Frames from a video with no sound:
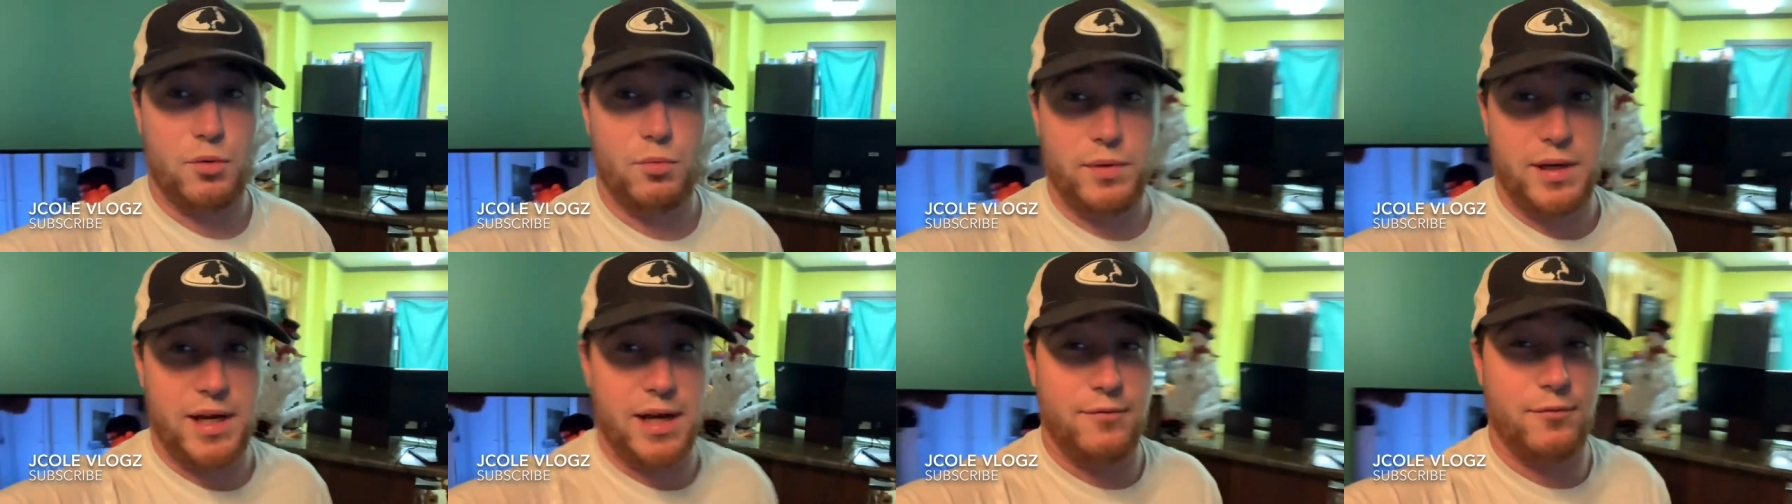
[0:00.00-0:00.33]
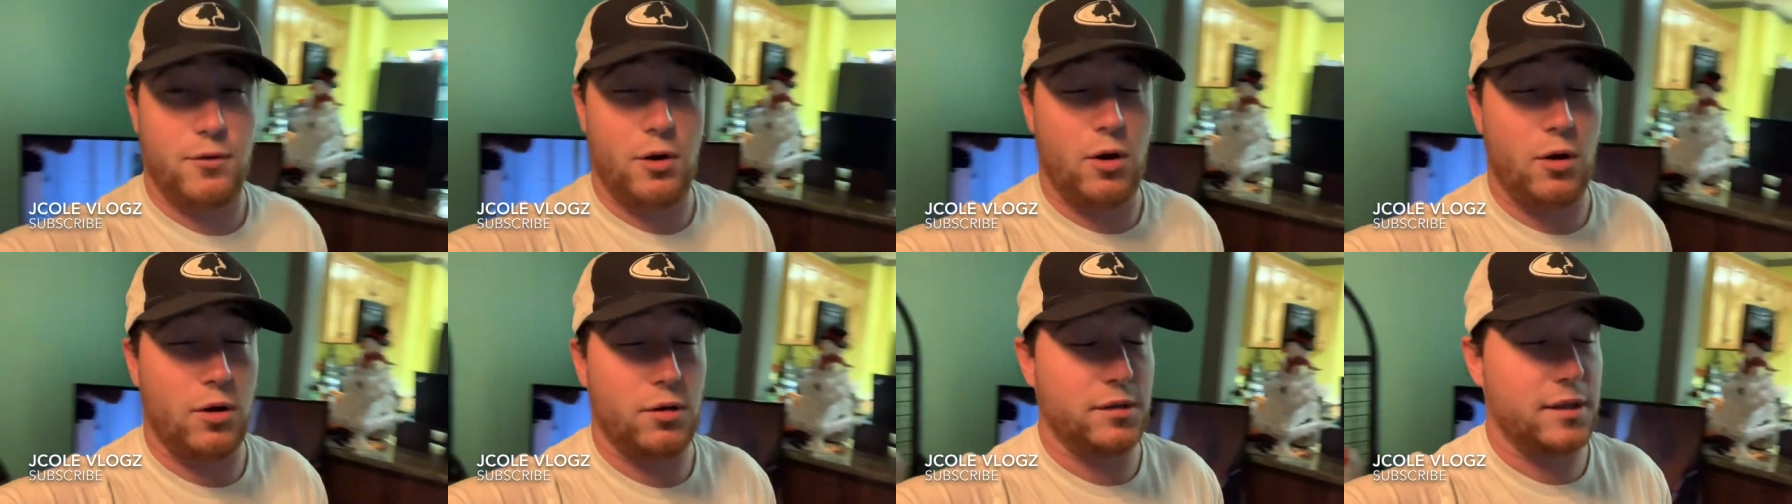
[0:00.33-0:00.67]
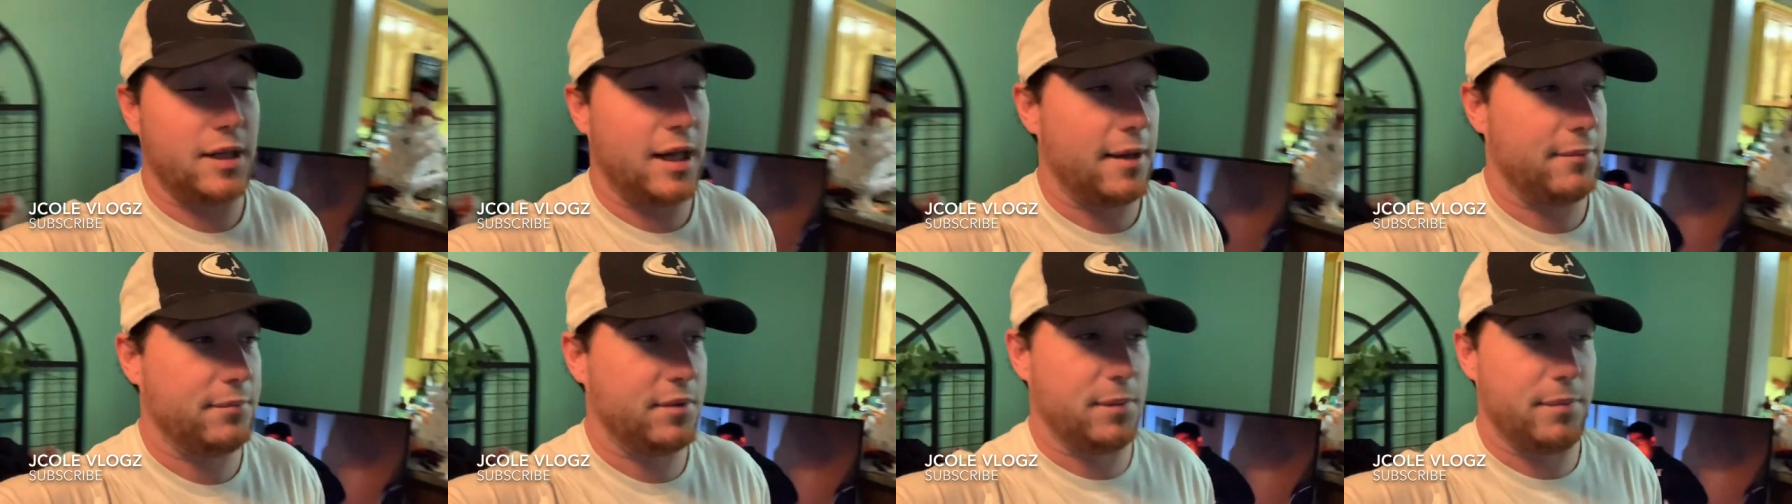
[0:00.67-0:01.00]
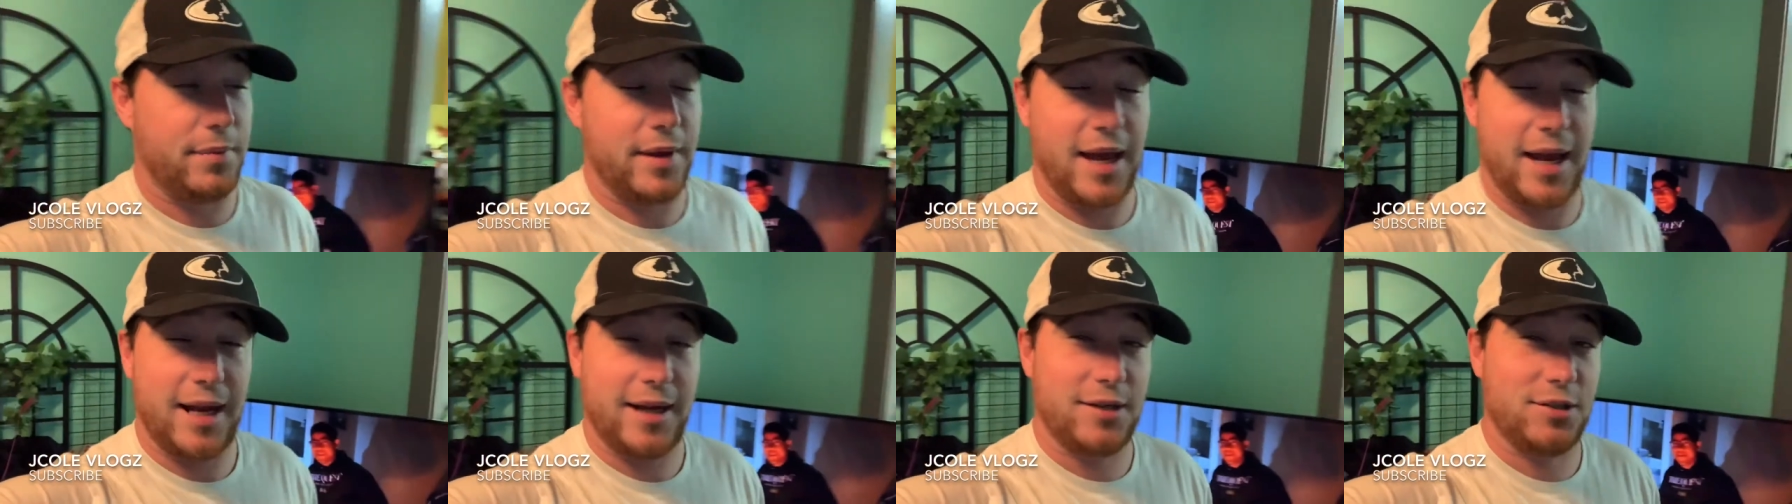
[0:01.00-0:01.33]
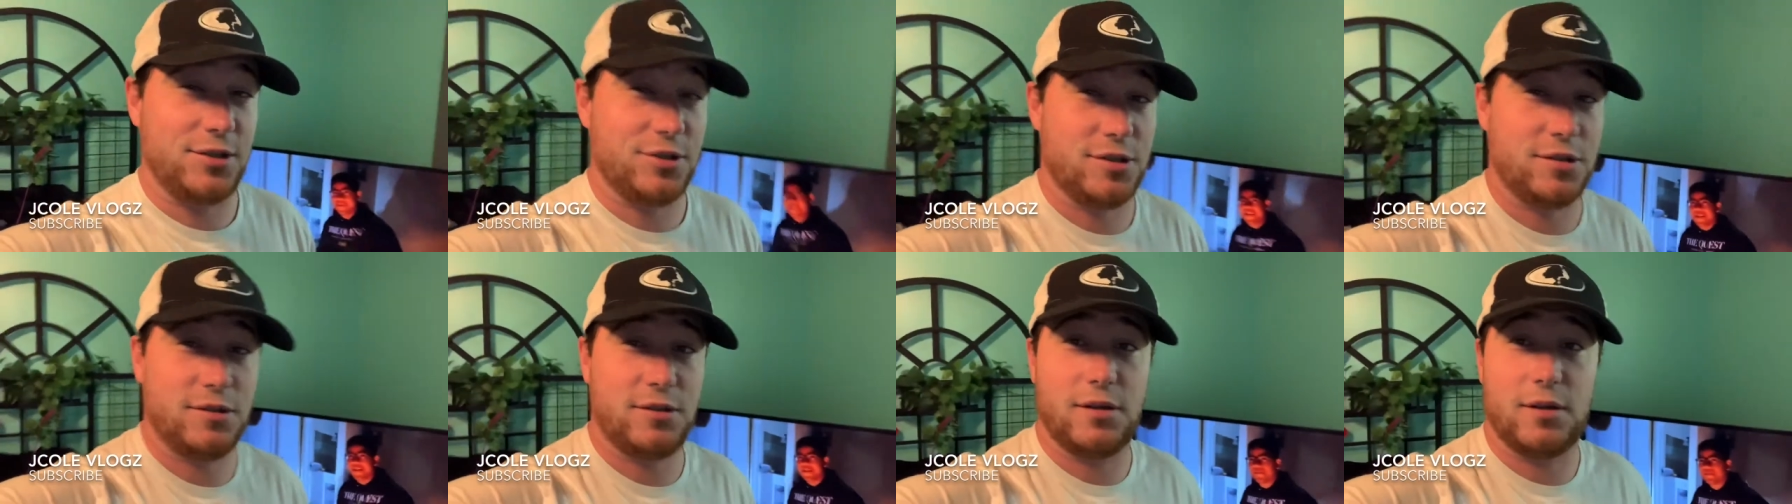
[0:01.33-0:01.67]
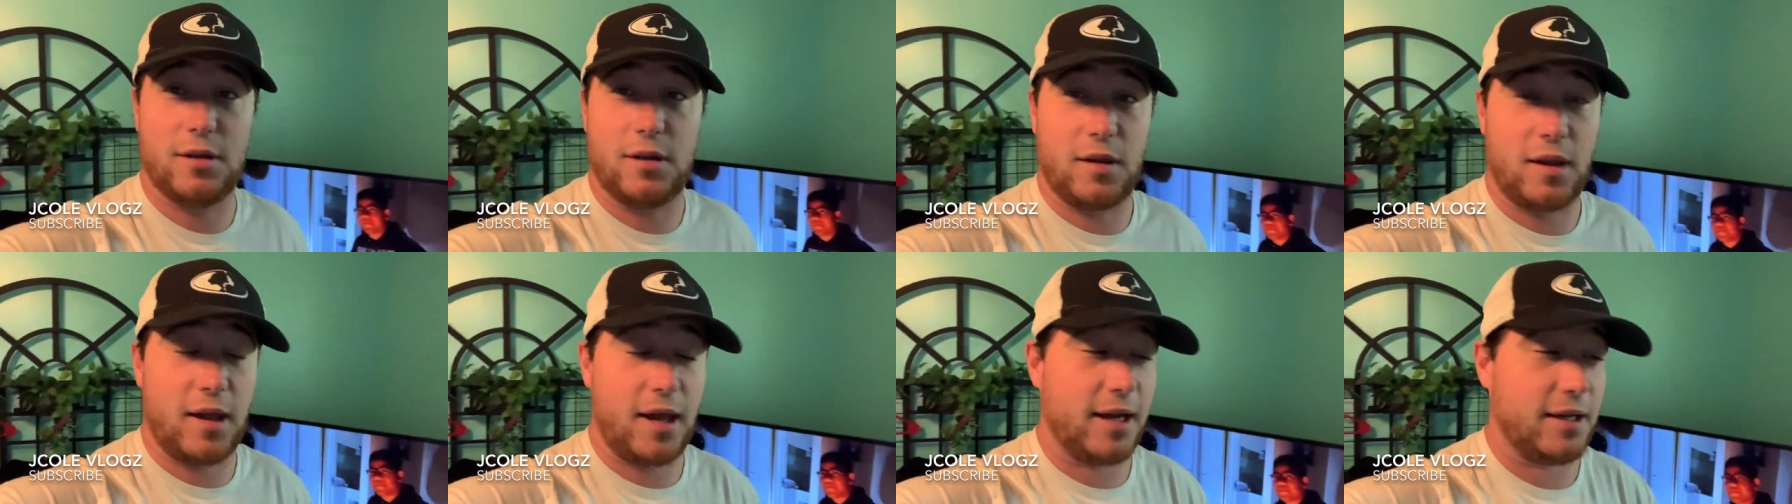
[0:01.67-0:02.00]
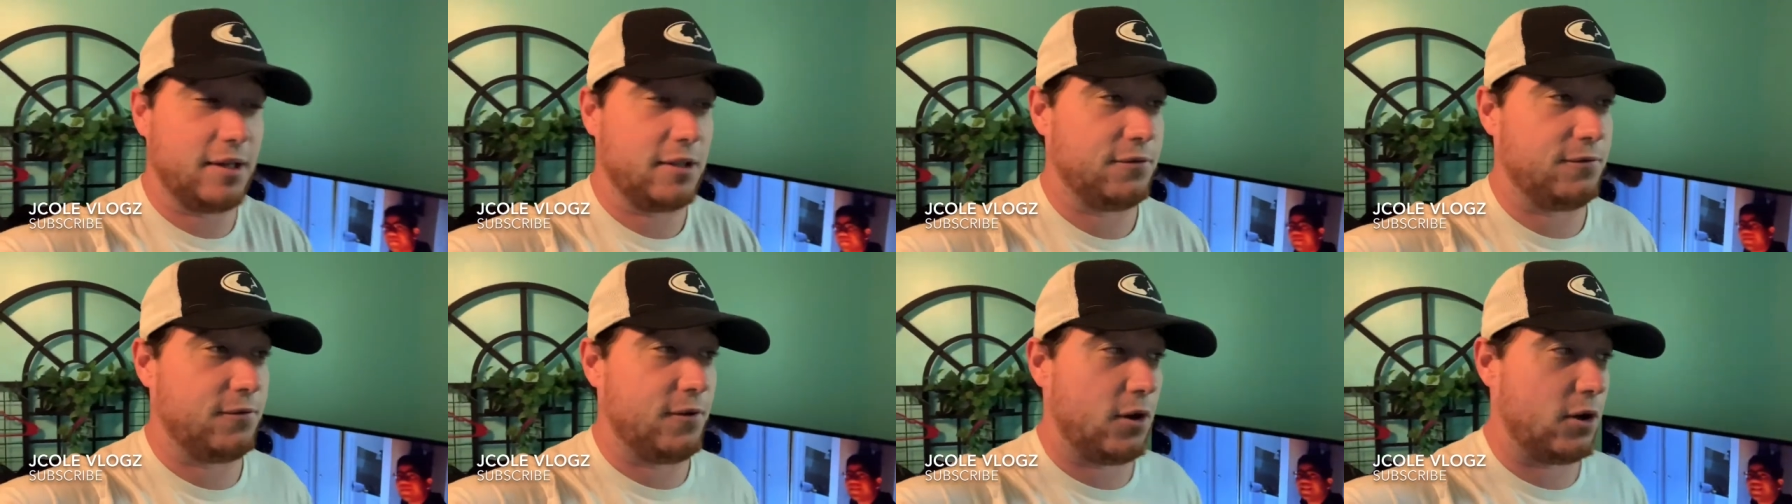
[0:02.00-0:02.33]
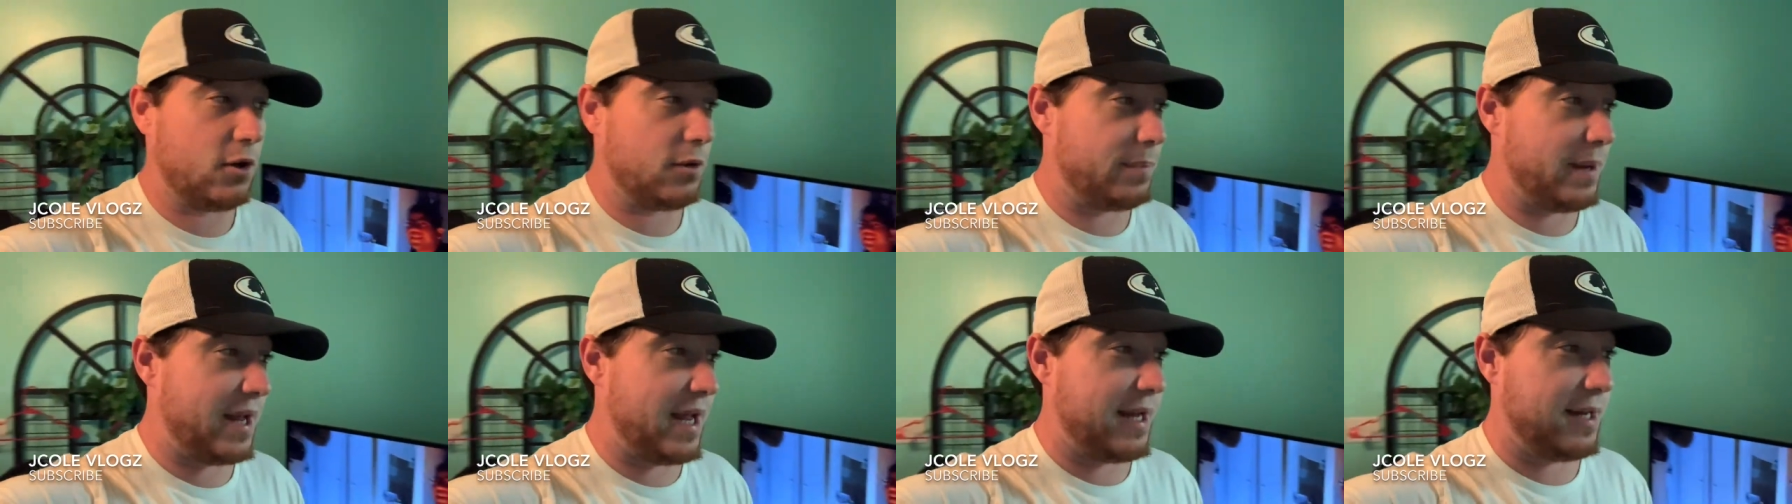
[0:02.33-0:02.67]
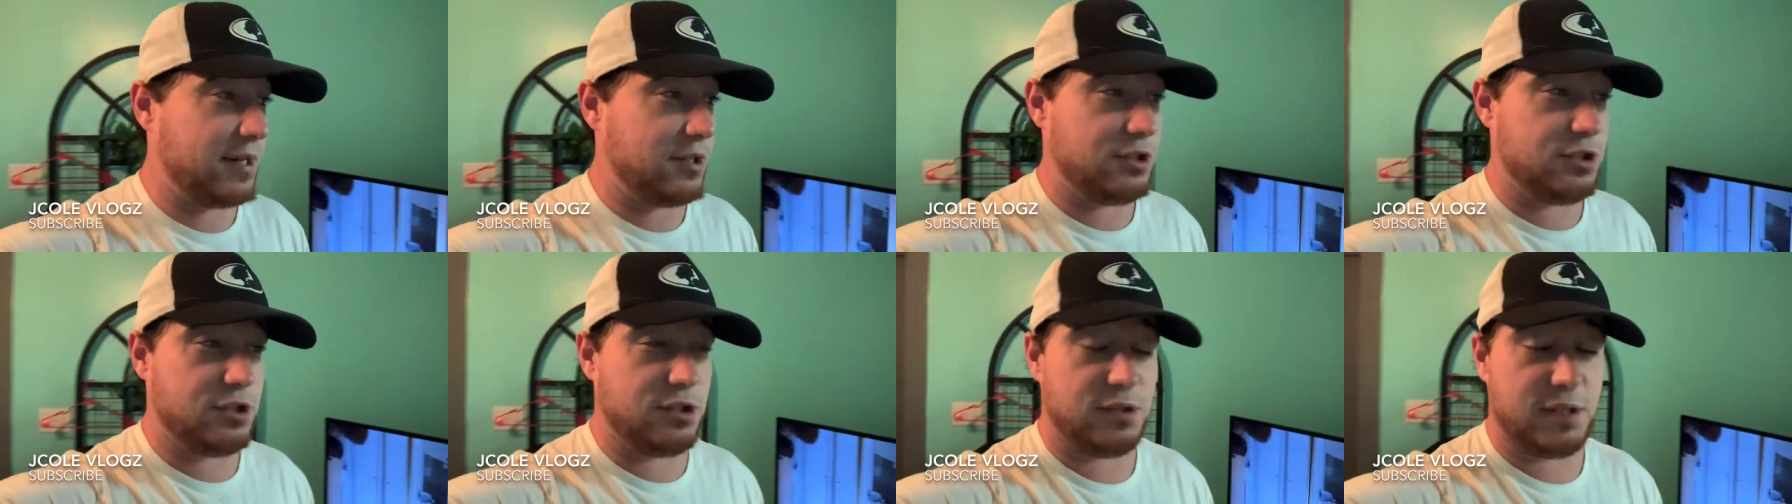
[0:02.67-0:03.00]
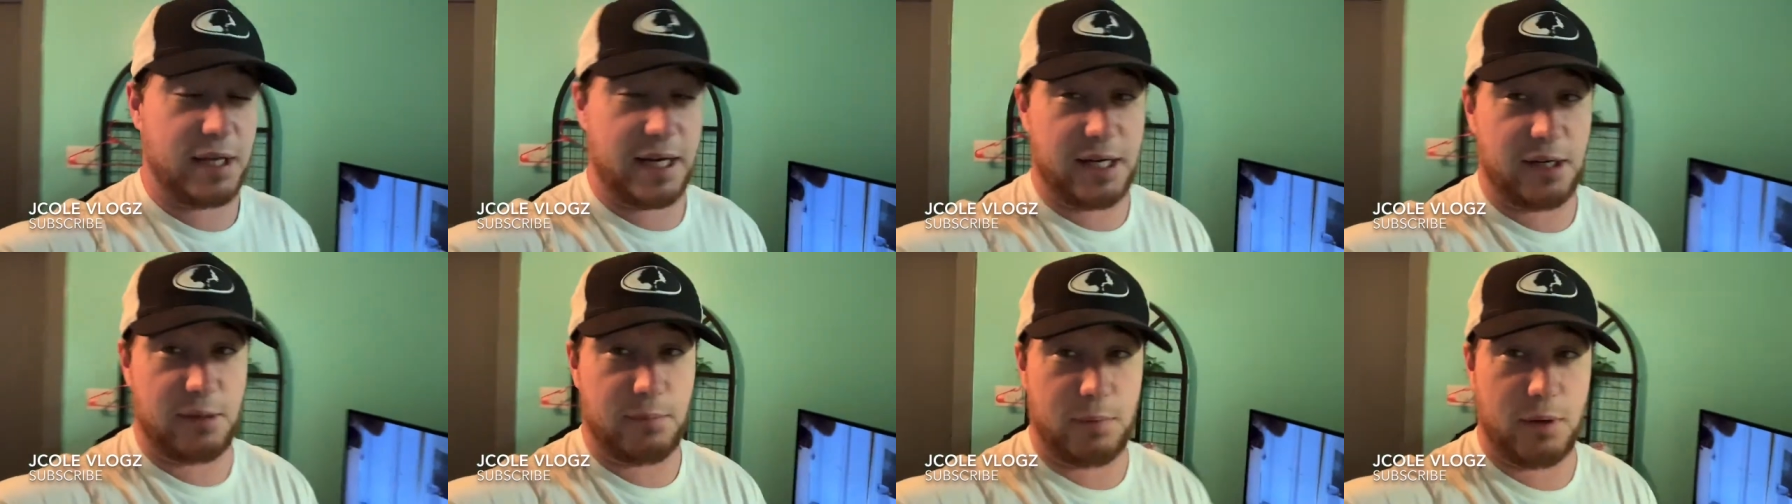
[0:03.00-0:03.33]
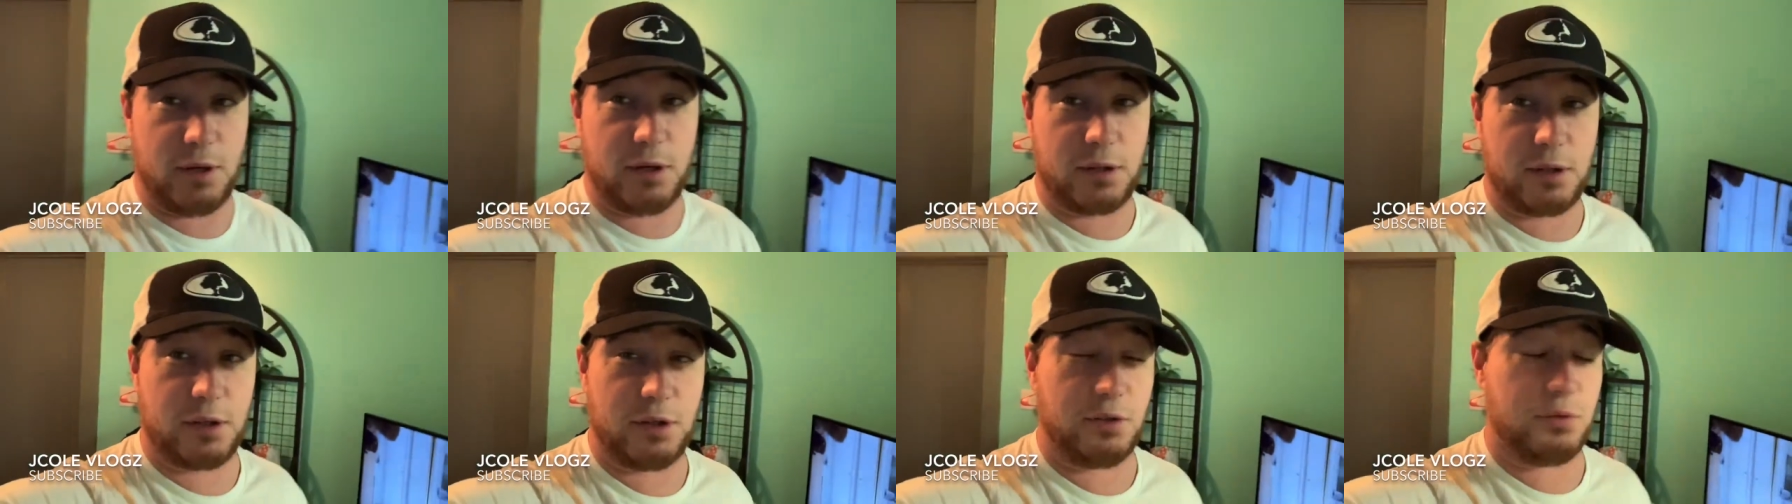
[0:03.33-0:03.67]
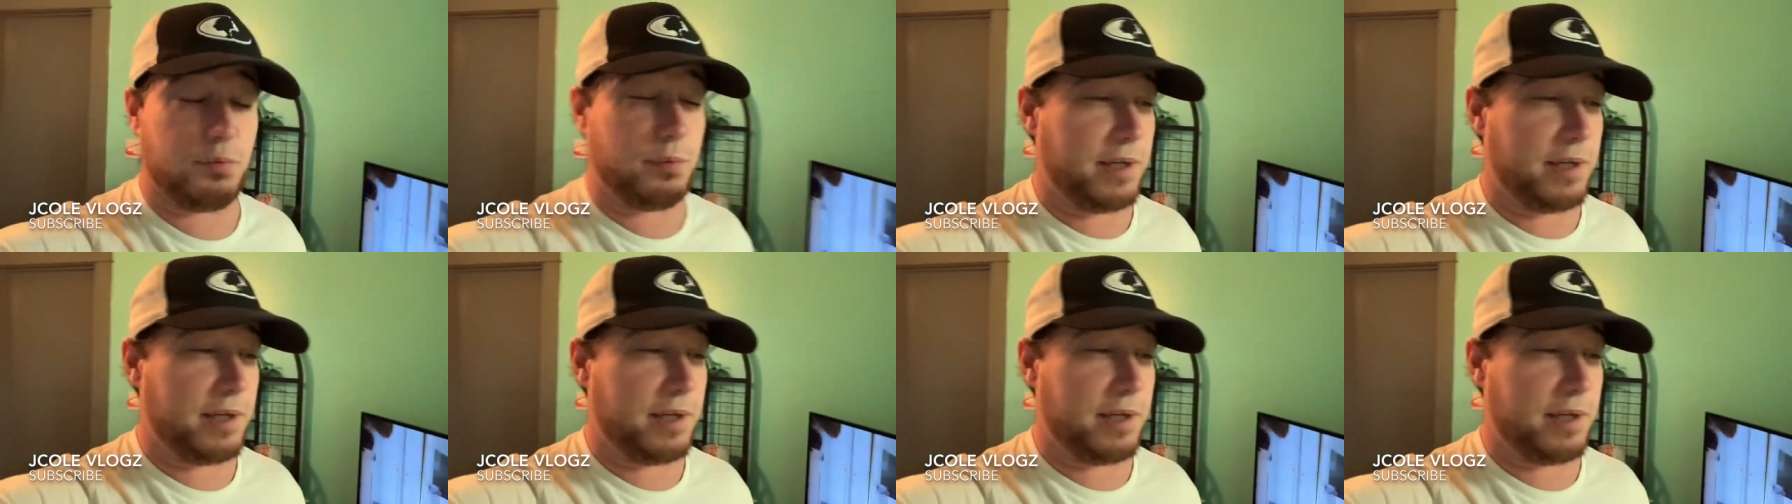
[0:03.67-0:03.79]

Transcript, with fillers: We have all types of packages, lights, fog packages, air bunkers.